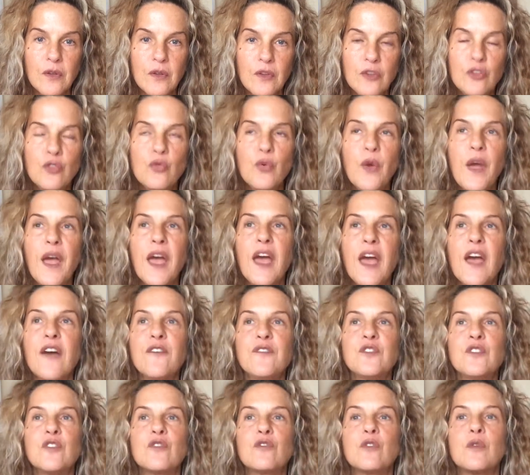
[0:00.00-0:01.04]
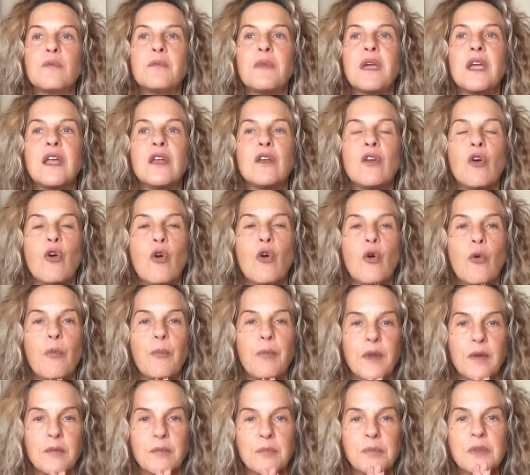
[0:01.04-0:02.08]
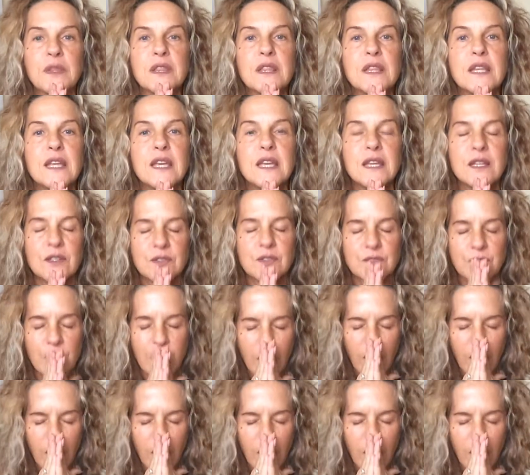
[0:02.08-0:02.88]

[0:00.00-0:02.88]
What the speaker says: You have to remain open, please.